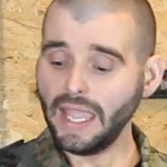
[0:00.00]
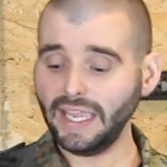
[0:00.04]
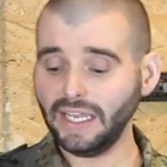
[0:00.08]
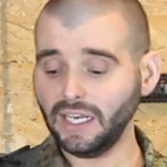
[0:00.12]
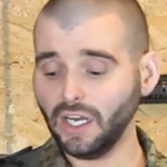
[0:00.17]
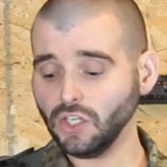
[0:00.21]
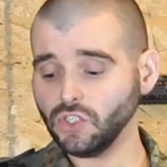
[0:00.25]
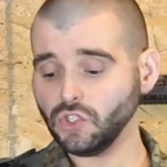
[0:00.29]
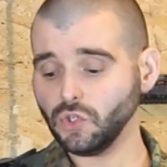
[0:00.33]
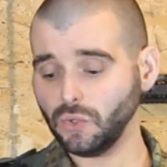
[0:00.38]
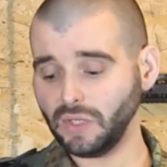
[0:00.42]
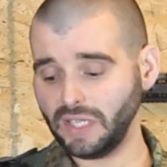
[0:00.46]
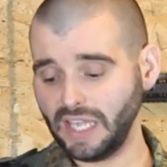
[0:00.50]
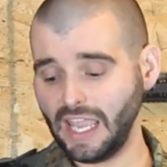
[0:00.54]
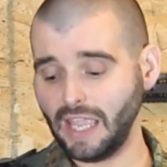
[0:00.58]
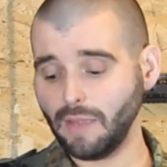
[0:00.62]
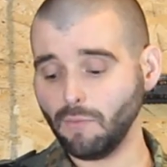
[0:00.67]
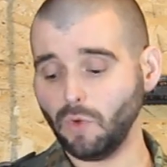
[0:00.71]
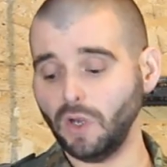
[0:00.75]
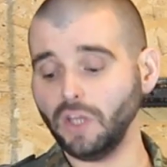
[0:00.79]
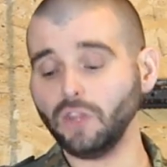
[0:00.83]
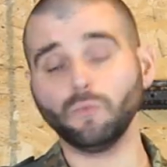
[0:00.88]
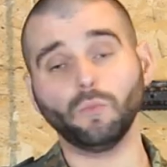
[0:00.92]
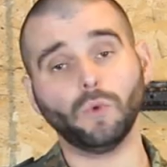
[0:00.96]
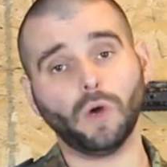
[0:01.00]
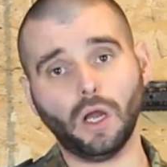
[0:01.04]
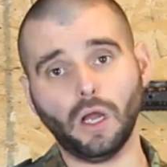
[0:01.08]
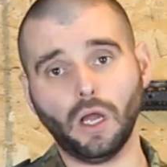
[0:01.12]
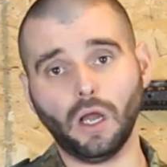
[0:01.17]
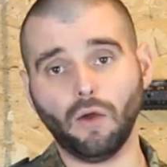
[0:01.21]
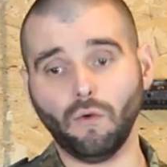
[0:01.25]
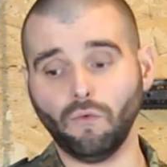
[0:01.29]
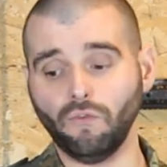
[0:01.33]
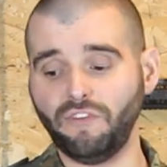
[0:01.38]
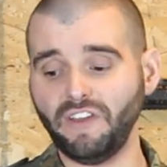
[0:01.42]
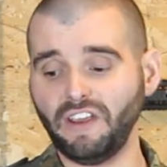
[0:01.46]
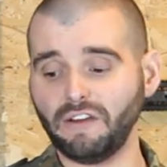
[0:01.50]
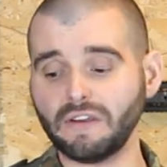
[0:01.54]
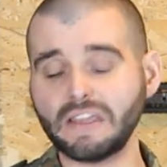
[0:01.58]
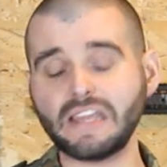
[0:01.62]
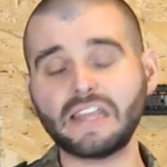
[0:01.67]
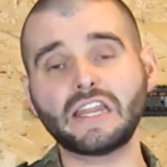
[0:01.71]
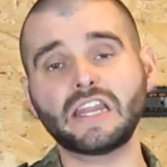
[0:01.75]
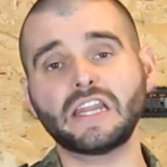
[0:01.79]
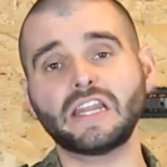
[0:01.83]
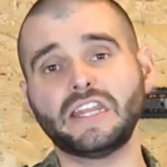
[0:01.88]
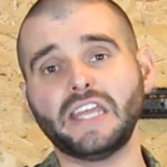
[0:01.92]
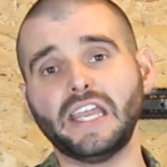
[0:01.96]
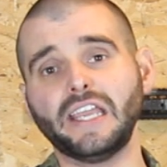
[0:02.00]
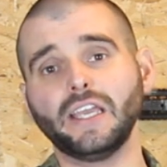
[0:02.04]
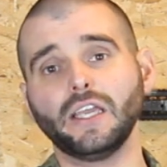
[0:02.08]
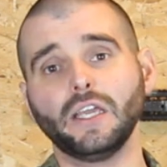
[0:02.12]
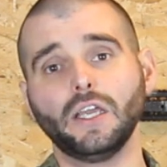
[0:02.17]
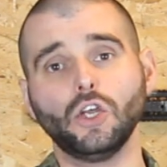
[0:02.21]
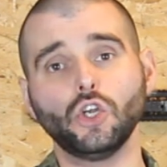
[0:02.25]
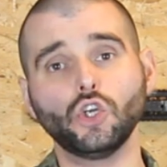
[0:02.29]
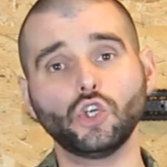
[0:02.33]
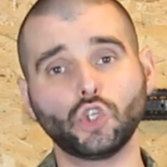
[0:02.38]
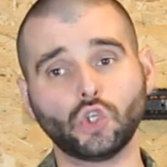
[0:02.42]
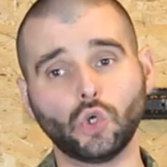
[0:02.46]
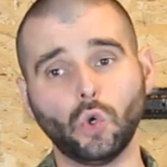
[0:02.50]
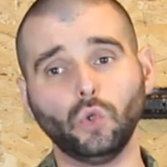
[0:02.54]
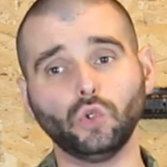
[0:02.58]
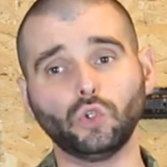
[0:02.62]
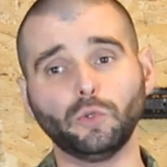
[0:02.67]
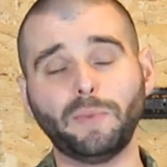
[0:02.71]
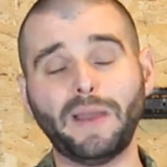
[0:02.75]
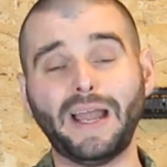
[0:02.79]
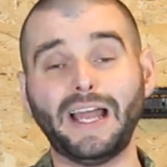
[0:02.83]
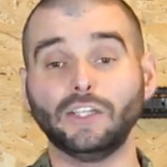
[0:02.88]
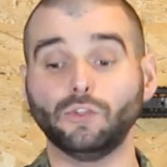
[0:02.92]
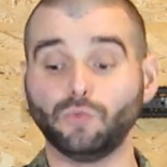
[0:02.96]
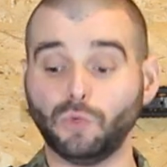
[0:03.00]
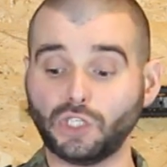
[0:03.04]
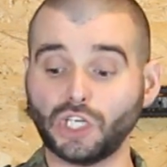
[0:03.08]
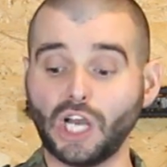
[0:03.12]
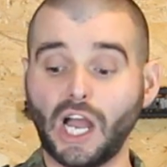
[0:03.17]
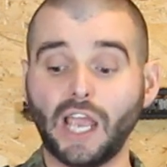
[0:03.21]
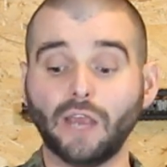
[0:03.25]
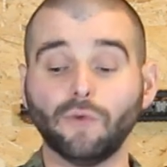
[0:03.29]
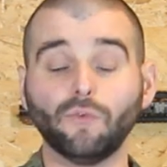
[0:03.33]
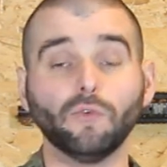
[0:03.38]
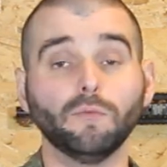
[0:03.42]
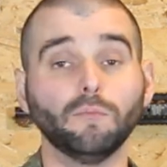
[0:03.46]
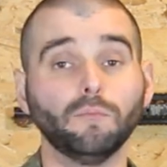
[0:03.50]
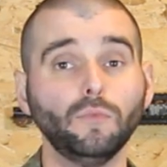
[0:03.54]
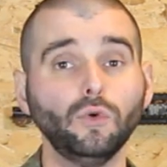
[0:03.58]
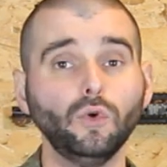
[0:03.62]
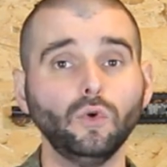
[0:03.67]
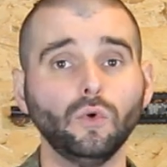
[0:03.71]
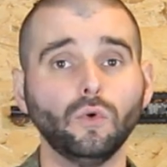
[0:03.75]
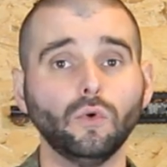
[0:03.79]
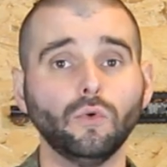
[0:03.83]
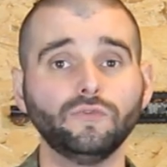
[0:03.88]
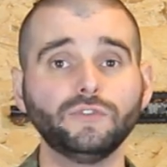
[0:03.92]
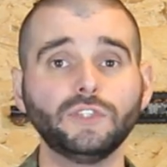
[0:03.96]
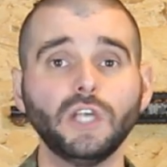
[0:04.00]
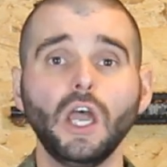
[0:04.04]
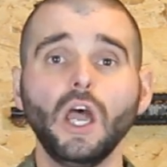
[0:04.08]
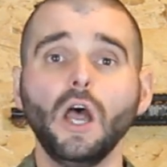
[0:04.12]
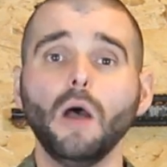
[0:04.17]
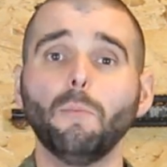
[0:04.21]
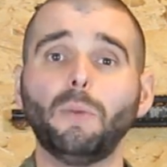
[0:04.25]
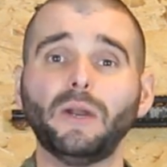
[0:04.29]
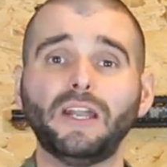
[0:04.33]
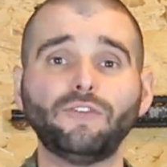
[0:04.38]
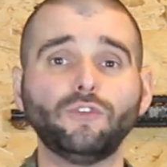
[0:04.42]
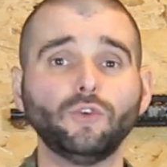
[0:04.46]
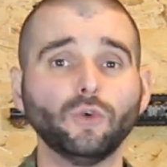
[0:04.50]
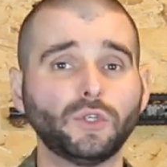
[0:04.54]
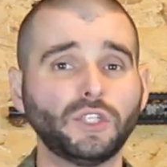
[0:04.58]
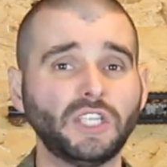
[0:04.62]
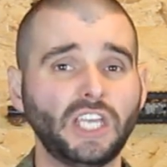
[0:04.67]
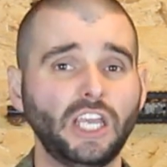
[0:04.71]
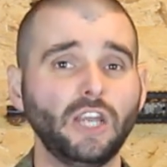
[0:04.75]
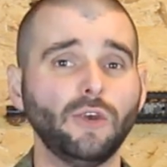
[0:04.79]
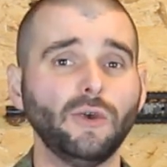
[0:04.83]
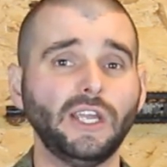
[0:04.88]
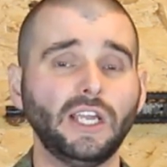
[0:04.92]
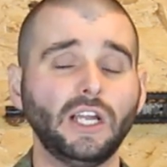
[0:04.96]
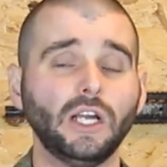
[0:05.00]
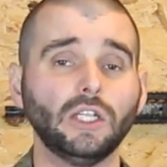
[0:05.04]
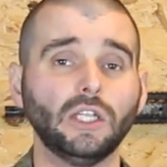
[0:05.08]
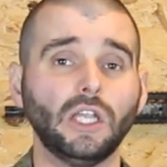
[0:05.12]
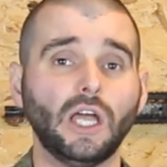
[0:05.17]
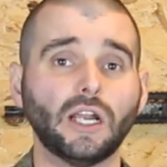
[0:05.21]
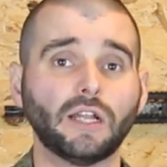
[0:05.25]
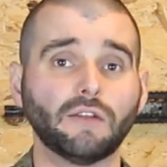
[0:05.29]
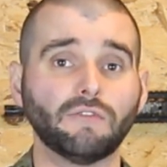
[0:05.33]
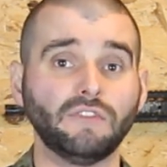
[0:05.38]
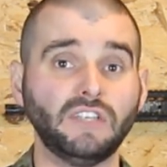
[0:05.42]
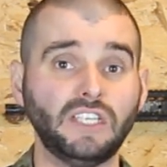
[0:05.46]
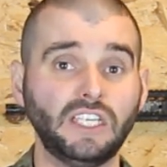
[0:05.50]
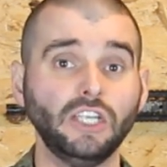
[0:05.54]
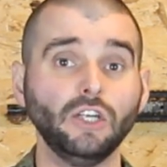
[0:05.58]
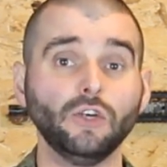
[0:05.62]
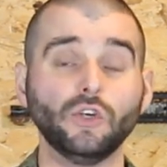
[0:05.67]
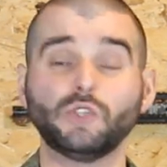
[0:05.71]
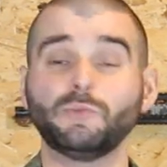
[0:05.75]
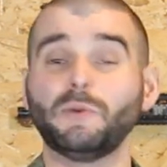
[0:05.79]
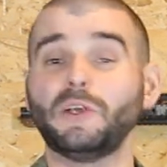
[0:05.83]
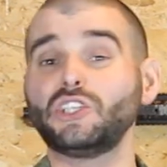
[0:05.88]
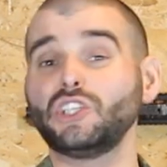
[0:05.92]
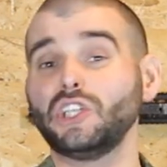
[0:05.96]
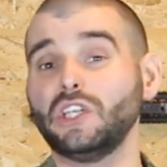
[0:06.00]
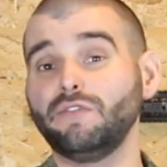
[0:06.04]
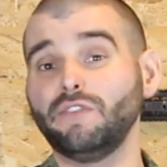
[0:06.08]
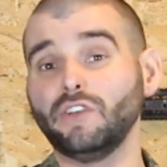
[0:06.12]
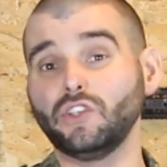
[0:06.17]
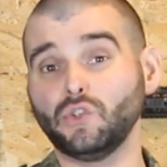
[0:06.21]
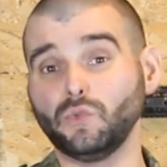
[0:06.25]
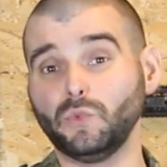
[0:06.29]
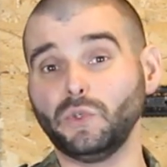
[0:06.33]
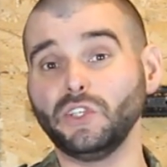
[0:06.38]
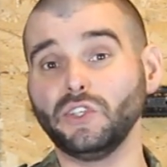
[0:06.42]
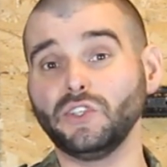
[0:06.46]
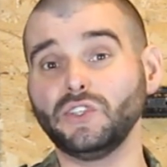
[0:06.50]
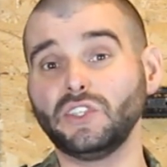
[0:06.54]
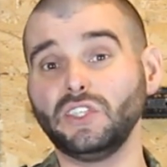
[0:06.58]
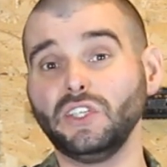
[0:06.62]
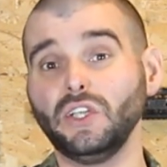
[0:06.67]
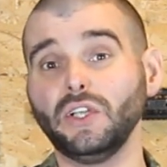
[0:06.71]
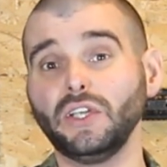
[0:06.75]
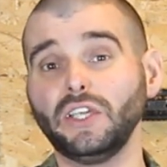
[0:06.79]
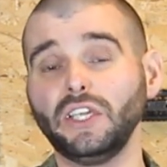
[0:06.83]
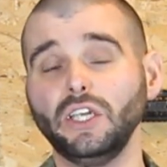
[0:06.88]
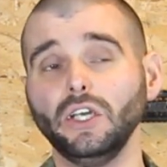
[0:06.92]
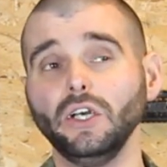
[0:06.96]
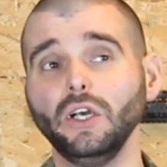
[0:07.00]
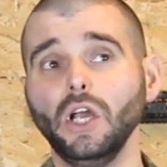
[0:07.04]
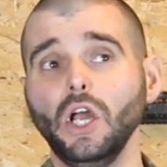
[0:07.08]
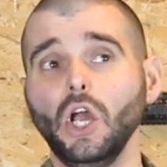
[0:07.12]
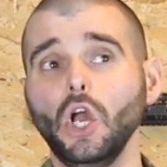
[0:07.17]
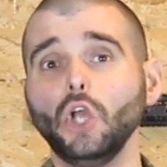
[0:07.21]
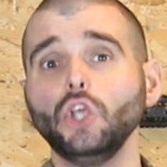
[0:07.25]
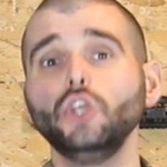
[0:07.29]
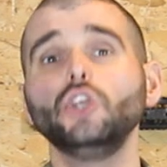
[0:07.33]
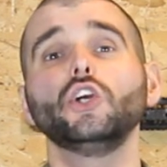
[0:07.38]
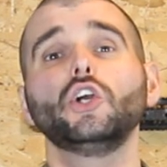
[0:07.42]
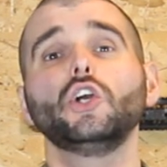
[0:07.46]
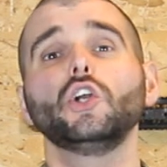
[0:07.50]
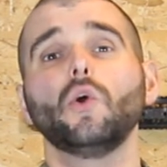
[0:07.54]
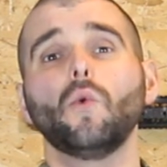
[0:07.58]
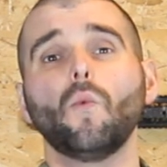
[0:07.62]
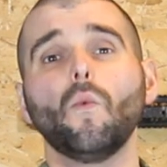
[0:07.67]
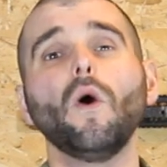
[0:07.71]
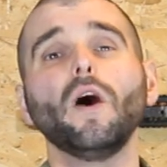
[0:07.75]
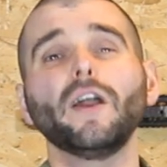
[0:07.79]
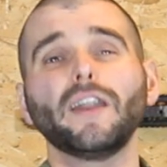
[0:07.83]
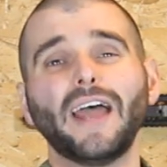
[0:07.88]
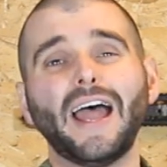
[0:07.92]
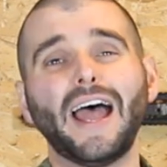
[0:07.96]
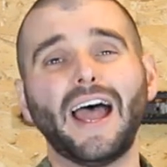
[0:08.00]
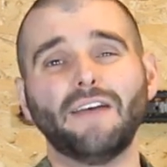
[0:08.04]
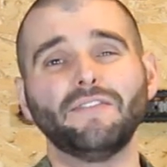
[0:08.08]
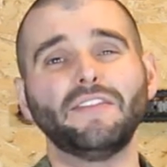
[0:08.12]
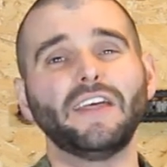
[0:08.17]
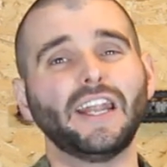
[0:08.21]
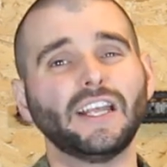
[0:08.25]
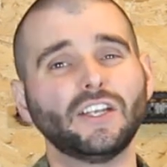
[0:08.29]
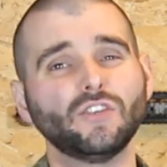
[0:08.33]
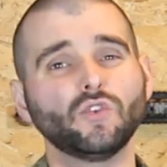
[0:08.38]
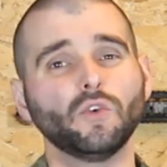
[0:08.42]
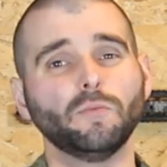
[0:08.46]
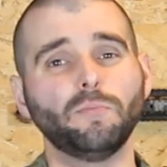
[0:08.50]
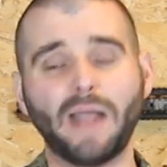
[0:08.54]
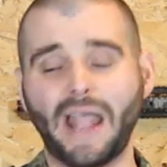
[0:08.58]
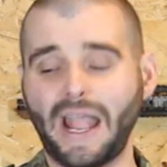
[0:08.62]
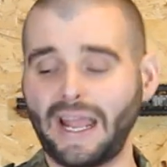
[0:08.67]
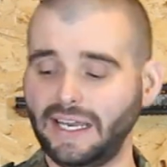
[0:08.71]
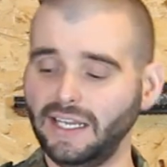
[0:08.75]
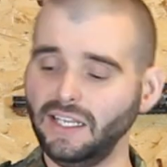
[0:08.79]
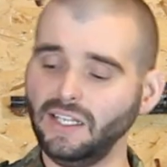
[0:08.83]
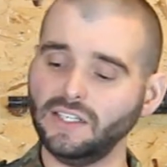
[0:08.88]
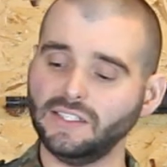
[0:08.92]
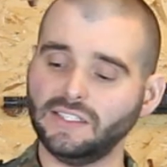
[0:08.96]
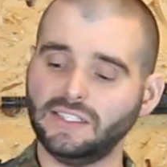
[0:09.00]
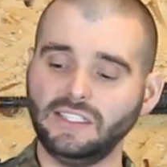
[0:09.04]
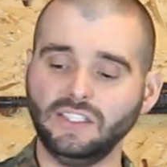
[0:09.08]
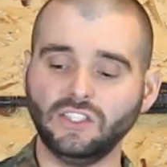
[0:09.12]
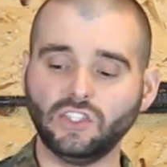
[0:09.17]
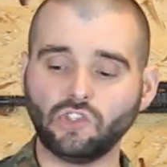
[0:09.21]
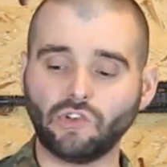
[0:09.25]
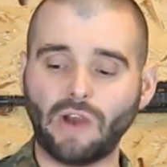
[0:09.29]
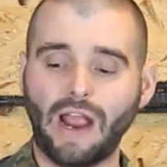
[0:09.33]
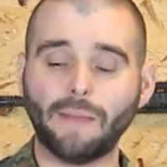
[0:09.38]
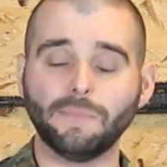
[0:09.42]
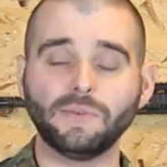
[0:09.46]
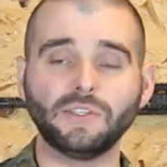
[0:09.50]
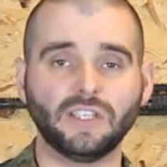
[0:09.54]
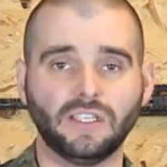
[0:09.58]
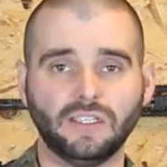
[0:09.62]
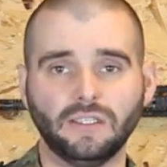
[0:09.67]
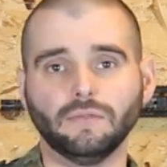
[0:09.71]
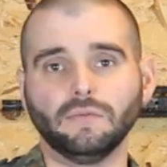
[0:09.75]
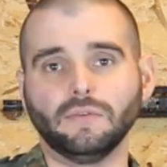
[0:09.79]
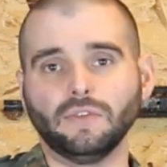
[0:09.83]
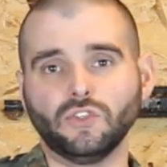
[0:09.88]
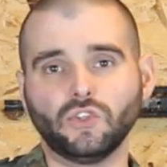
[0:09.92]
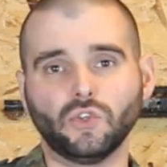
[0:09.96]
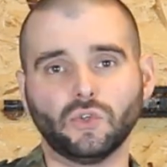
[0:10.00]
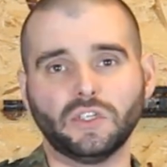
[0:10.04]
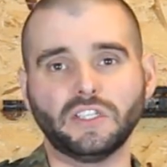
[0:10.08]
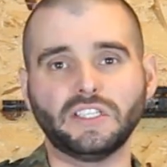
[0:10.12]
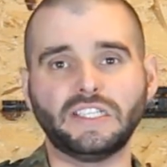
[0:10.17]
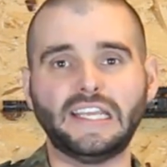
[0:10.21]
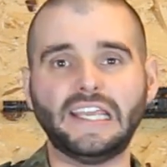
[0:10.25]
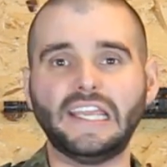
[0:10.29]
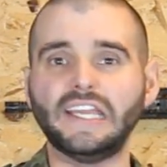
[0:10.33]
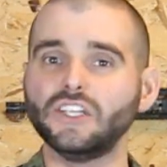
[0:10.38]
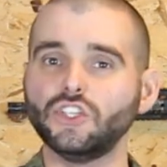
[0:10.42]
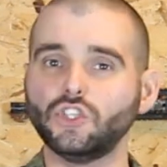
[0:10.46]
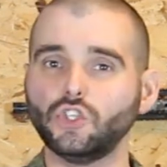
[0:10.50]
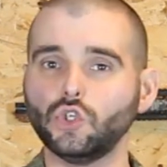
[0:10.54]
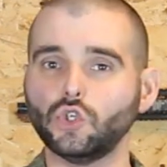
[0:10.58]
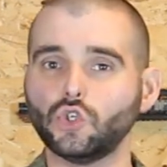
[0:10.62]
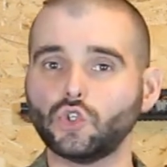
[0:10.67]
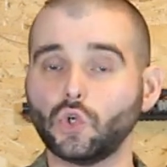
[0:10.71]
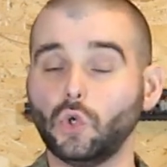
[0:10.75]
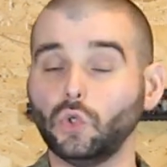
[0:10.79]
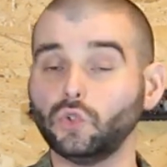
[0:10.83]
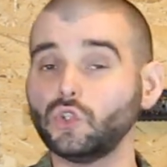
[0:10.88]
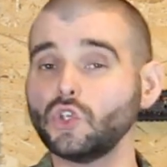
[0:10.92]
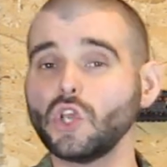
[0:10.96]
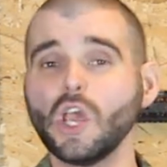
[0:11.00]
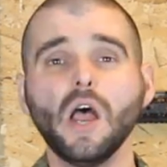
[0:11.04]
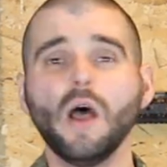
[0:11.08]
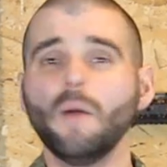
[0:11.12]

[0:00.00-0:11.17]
It also came with very thick shoulder pads, which I removed, but if you're carrying a lot of gear, especially if it's real steel gear, you're going to want to have that extra padding because these straps can sort of dig into your shoulders.